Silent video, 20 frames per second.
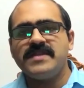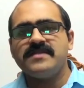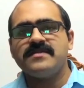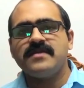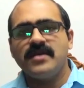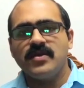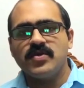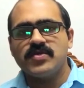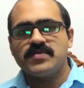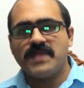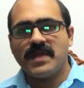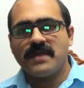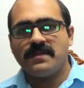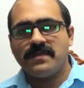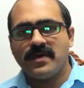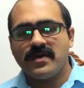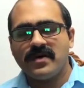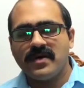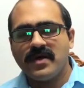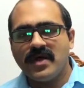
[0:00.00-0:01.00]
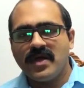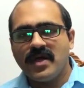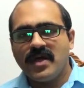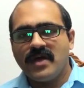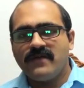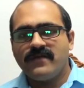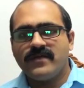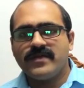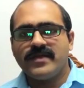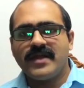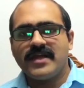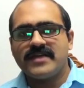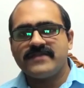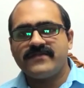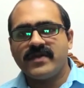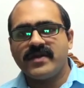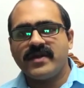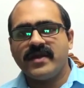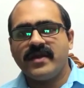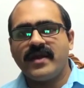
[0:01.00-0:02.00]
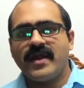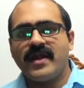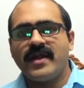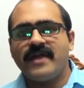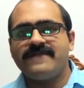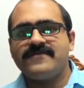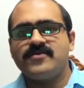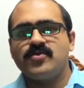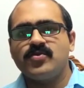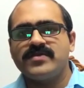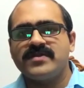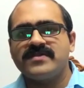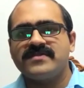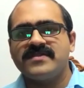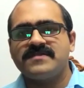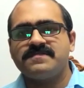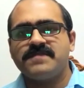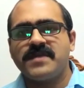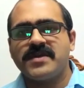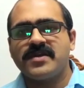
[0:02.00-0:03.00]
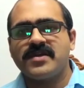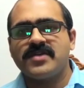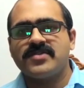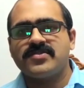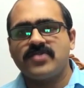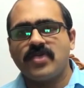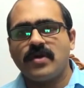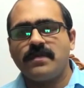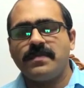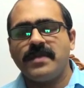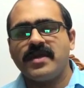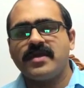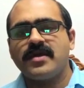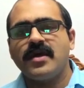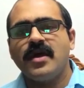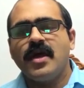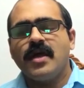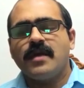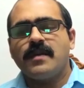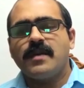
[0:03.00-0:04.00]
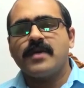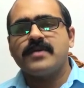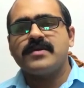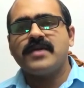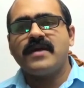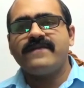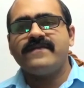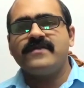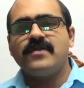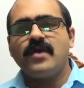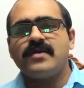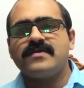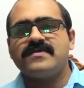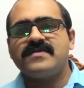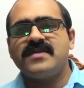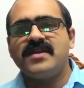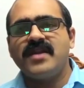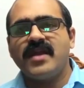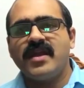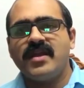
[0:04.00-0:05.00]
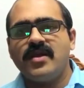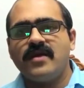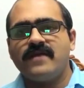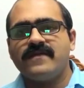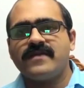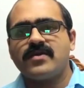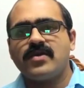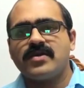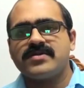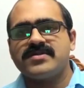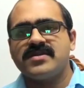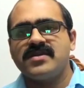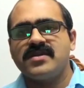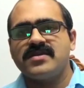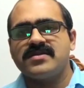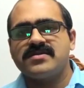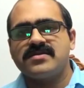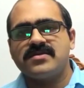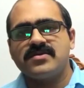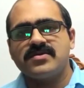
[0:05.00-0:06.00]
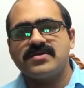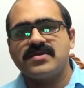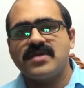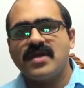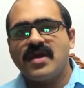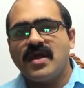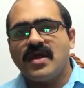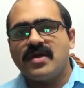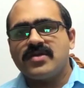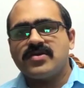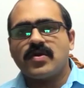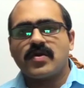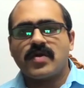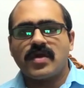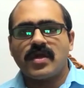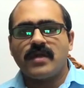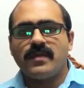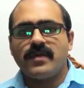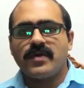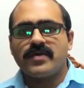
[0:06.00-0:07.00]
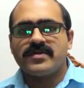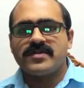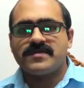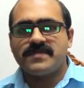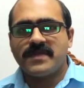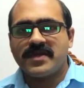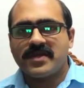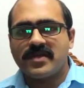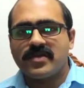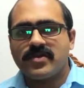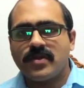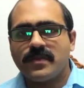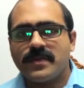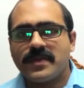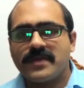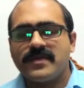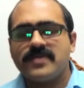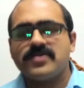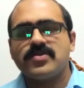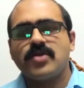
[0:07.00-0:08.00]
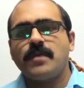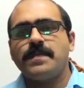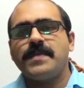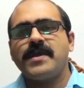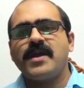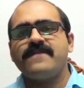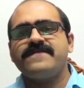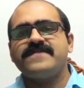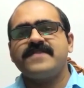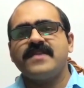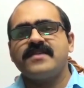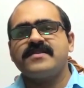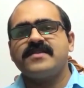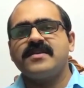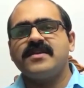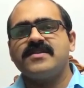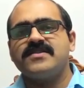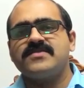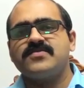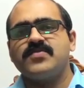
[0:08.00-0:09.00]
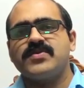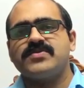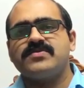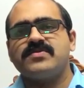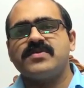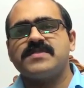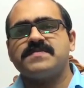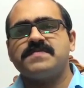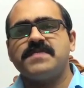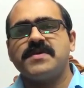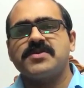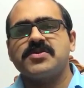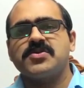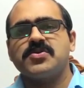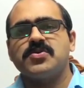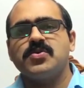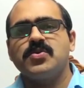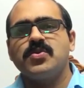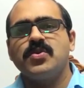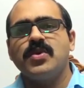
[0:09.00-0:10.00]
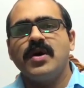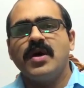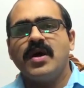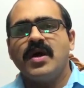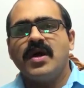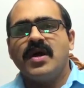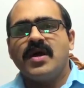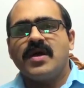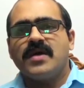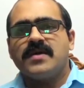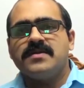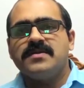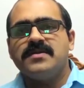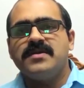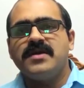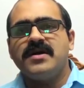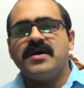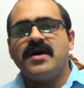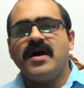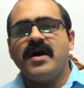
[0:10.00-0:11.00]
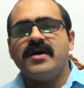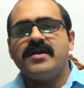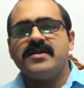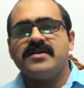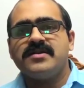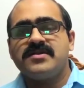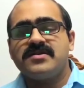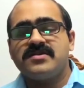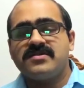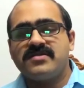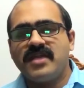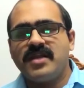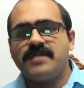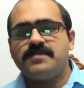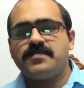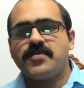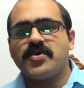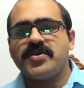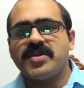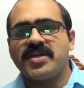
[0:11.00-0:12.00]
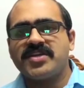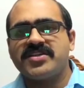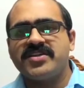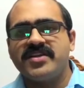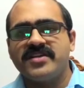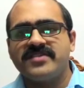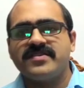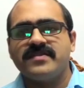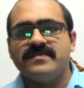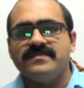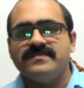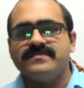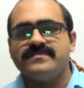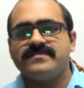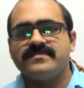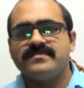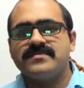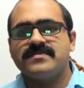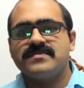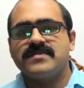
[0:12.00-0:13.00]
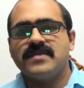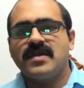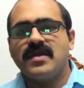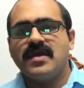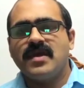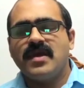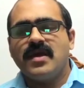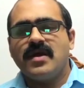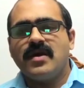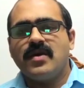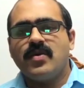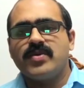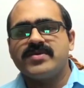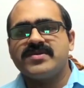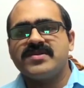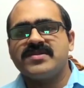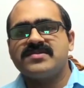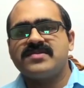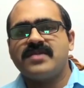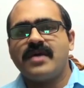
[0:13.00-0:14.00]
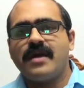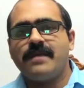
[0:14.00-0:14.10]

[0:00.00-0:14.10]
for the last 1 year, and I've chosen this particular topic because I've not seen any of the coaching institutes talking about this particular topic. The topic I've selected is with respect to the trade protectionism which is happening in the world.